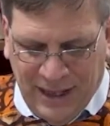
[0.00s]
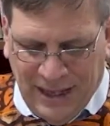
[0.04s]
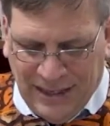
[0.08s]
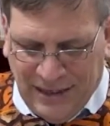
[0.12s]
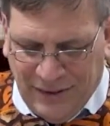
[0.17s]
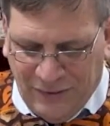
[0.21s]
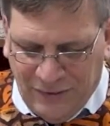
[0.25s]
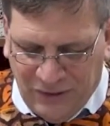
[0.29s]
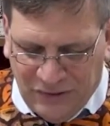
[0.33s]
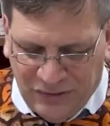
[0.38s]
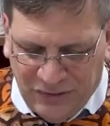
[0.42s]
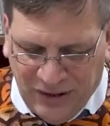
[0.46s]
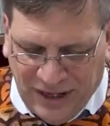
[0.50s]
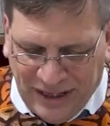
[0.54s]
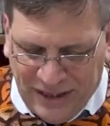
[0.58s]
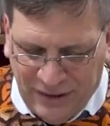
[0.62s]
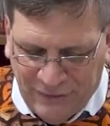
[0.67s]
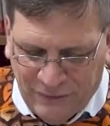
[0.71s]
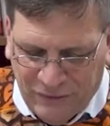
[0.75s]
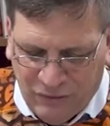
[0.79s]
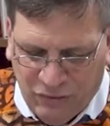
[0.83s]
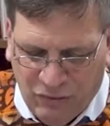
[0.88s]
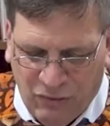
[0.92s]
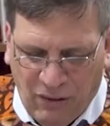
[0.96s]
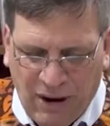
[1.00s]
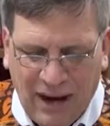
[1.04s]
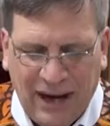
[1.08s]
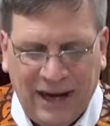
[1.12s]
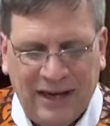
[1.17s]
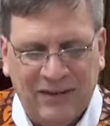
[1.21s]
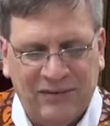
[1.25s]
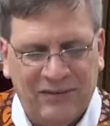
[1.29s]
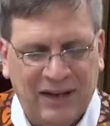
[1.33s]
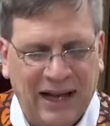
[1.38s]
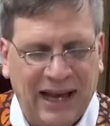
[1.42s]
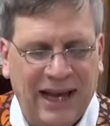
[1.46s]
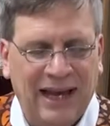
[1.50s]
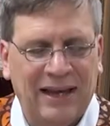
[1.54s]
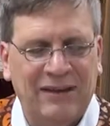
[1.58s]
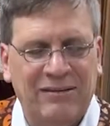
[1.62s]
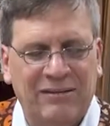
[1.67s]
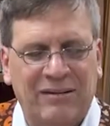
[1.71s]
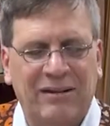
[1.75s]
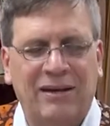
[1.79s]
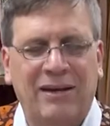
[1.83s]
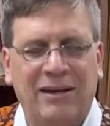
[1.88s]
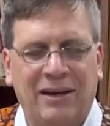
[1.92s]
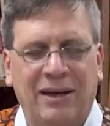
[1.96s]
And in the sight of Christ,
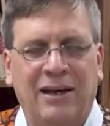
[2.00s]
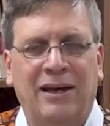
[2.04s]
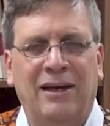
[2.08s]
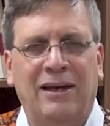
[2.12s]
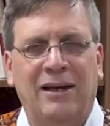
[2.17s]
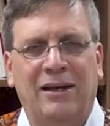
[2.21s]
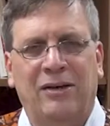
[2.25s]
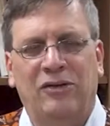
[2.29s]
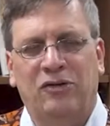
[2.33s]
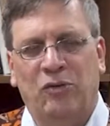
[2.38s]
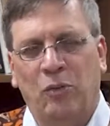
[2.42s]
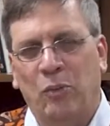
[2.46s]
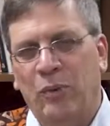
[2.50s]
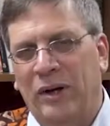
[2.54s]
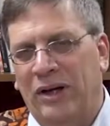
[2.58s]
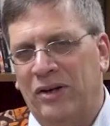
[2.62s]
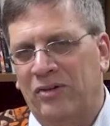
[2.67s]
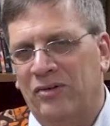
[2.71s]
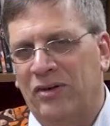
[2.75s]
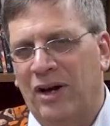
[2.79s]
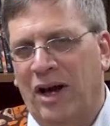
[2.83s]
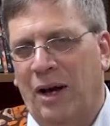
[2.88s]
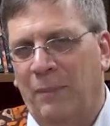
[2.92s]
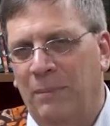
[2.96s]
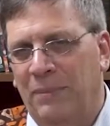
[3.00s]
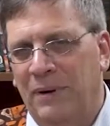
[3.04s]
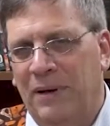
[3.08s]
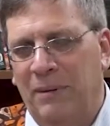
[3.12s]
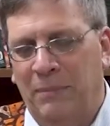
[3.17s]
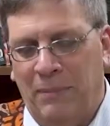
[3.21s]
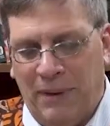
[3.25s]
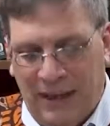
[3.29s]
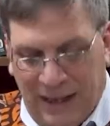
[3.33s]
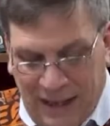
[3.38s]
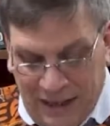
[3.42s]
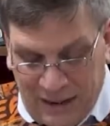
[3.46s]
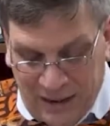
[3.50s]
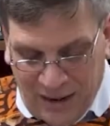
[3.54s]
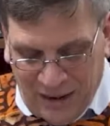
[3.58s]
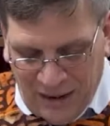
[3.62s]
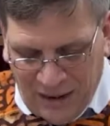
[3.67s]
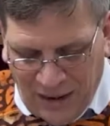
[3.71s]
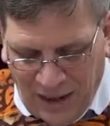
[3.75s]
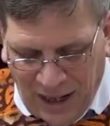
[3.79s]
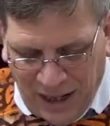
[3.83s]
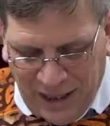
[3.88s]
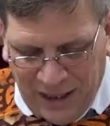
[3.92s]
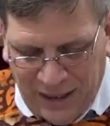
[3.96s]
as he is, we shall be made
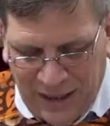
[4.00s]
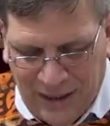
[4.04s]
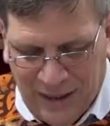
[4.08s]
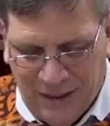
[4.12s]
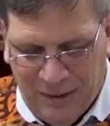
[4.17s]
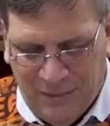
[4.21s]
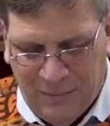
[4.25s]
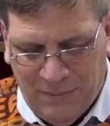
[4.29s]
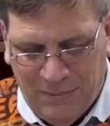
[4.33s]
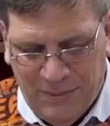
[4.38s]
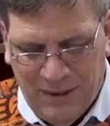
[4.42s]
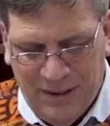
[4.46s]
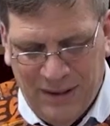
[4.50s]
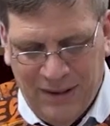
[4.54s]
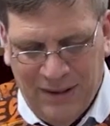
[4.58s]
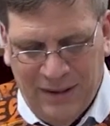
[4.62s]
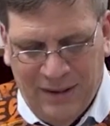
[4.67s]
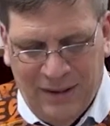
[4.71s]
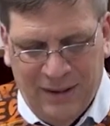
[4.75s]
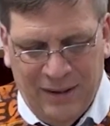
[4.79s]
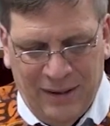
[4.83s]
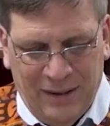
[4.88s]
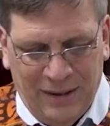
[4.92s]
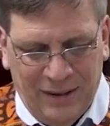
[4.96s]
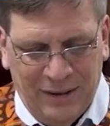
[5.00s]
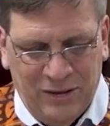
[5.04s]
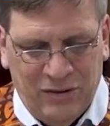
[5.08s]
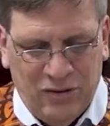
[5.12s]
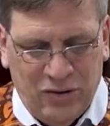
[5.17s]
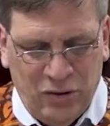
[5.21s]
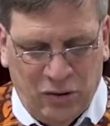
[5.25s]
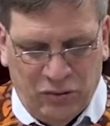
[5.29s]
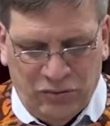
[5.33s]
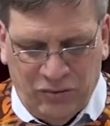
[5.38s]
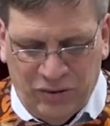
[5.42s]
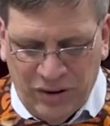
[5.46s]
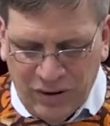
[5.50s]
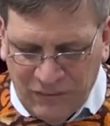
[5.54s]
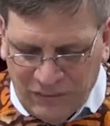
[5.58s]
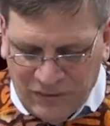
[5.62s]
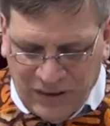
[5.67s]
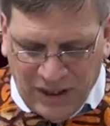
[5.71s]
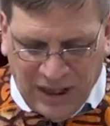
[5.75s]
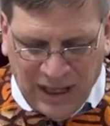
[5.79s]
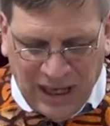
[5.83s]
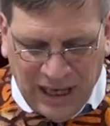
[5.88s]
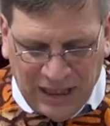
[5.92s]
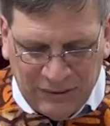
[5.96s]
like him. Children
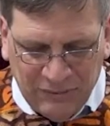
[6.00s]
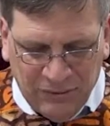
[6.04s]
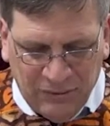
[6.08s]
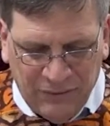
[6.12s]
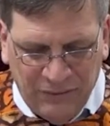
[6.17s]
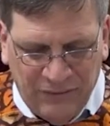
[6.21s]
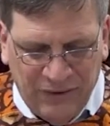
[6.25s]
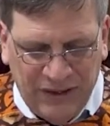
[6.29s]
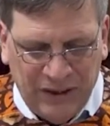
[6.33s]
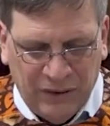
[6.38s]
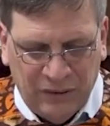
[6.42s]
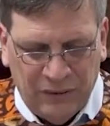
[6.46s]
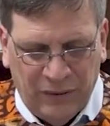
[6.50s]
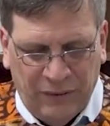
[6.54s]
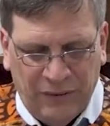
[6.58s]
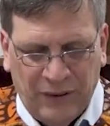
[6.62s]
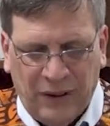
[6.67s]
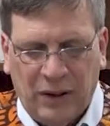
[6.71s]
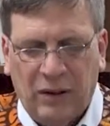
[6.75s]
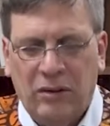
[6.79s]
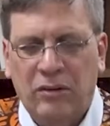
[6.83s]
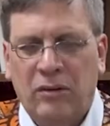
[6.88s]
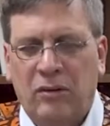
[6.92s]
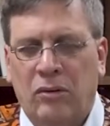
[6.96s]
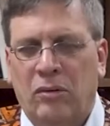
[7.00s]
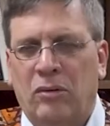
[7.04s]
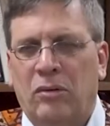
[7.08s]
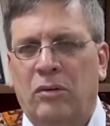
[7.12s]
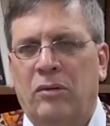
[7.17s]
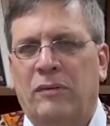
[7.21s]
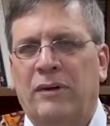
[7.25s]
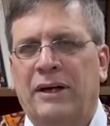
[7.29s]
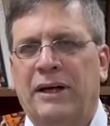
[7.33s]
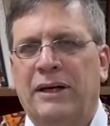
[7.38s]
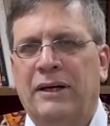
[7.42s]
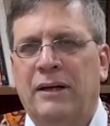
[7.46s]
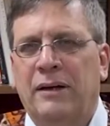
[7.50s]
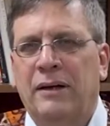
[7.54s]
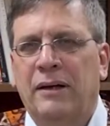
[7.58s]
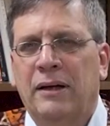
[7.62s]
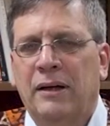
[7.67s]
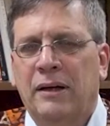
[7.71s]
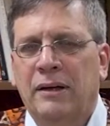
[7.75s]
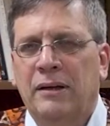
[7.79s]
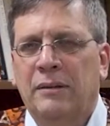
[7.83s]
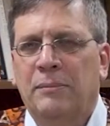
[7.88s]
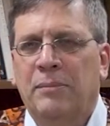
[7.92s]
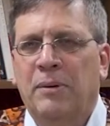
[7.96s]
of God, revealed in the glory
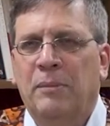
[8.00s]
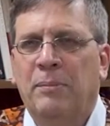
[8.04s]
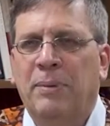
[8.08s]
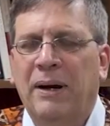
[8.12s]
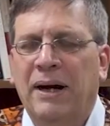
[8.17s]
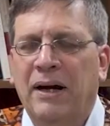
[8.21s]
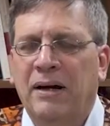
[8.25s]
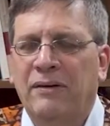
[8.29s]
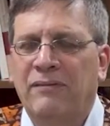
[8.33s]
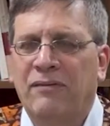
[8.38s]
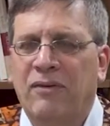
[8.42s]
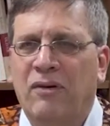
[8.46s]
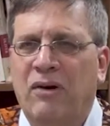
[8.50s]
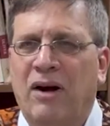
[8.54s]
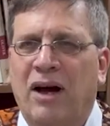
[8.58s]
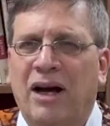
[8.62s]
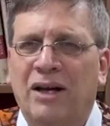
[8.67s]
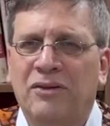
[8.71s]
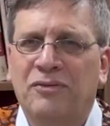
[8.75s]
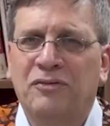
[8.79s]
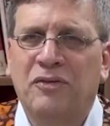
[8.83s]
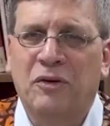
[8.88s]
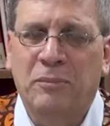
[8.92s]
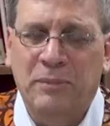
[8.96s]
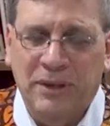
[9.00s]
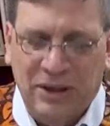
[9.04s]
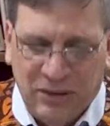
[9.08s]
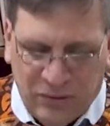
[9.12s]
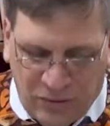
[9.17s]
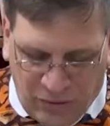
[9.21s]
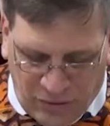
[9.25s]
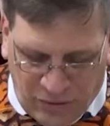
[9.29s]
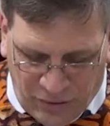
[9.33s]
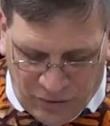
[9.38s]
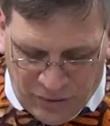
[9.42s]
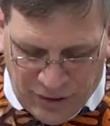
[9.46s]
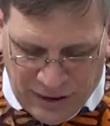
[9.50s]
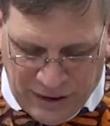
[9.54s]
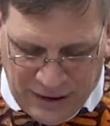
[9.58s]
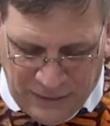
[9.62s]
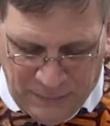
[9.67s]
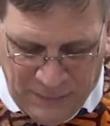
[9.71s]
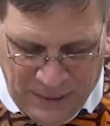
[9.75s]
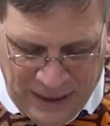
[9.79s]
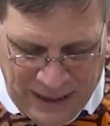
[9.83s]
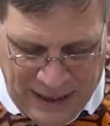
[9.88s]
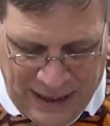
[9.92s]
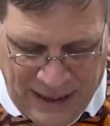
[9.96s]
prepared for us from eternity
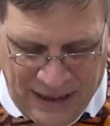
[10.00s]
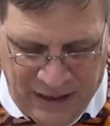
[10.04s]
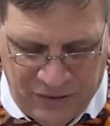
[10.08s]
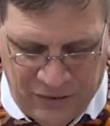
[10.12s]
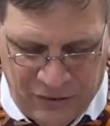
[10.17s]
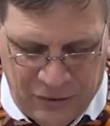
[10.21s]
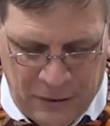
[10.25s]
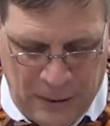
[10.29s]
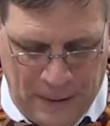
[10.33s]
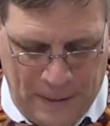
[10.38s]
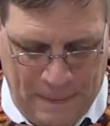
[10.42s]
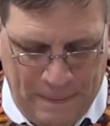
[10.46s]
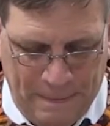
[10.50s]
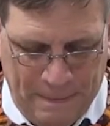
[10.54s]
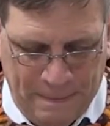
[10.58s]
past.